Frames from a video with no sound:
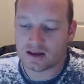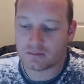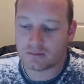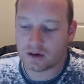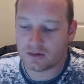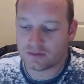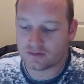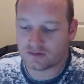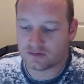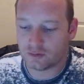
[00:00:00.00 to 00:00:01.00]
them know that they're
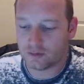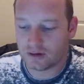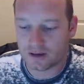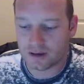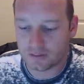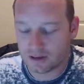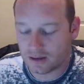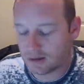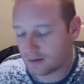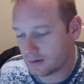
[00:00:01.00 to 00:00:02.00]
stupid and they don't need
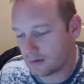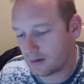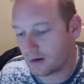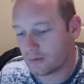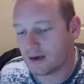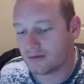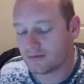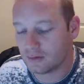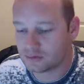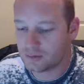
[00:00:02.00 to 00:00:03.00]
anything. They don't need a
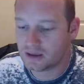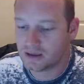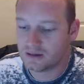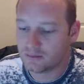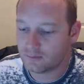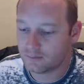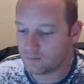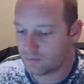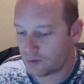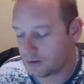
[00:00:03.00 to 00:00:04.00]
social media to
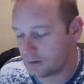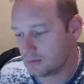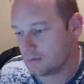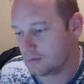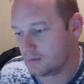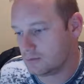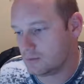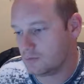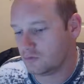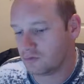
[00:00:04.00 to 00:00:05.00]
freaking
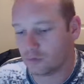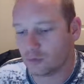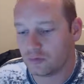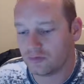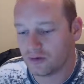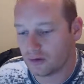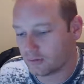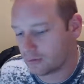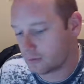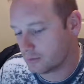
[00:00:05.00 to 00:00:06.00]
screw
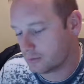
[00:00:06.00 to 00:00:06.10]
themselves.